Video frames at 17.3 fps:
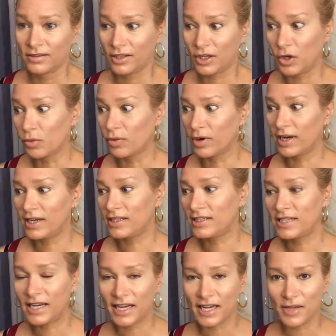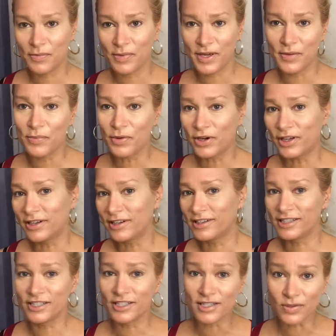you run into any people
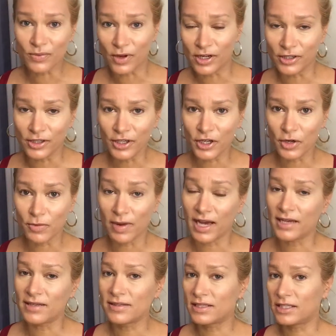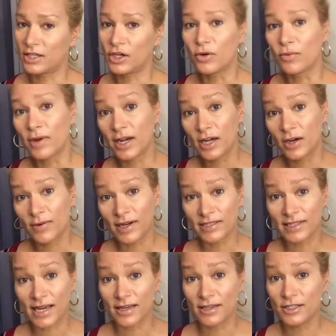or you just want to look your best and you're running
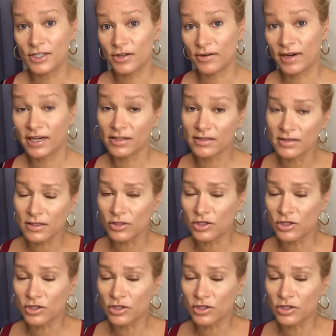around town to do errands.